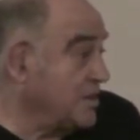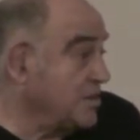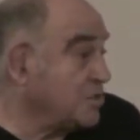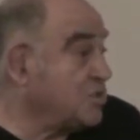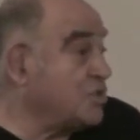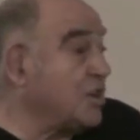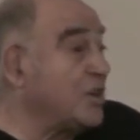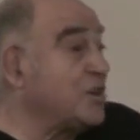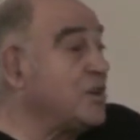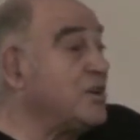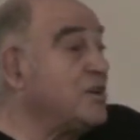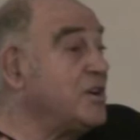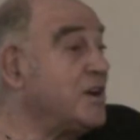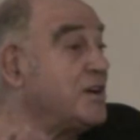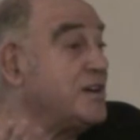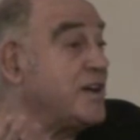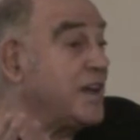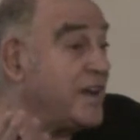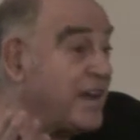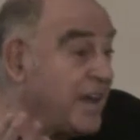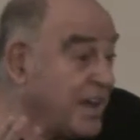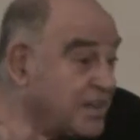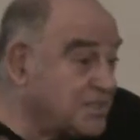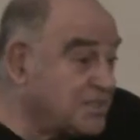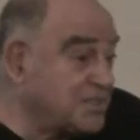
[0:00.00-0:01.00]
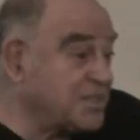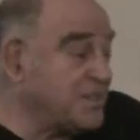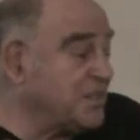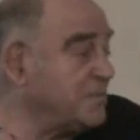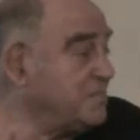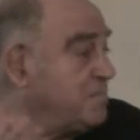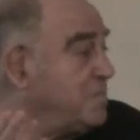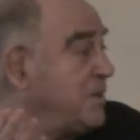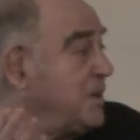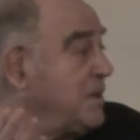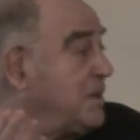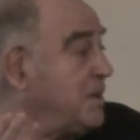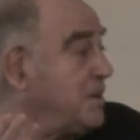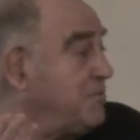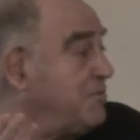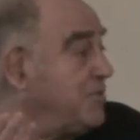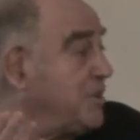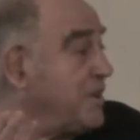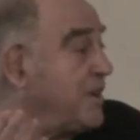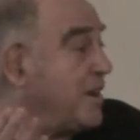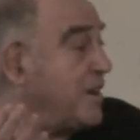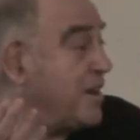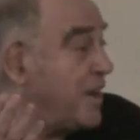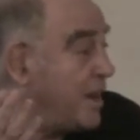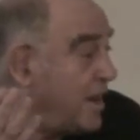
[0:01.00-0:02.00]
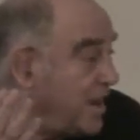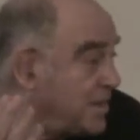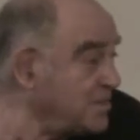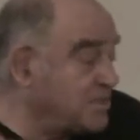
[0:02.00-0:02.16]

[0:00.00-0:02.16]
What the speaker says: So as in Bolivia,